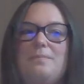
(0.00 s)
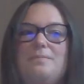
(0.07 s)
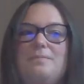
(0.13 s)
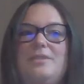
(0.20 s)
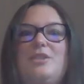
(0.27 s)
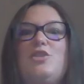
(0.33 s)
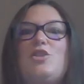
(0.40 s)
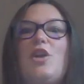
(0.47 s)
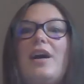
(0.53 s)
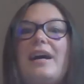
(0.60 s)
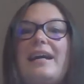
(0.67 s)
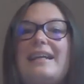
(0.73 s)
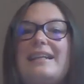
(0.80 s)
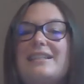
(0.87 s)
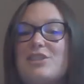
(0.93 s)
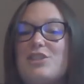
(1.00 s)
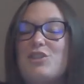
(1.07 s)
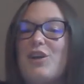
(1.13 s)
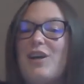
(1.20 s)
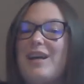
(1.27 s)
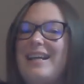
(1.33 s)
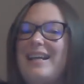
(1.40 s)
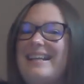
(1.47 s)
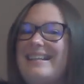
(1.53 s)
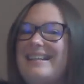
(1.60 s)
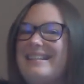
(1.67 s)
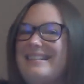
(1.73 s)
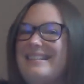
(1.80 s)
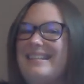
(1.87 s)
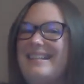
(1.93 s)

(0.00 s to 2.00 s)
just try it.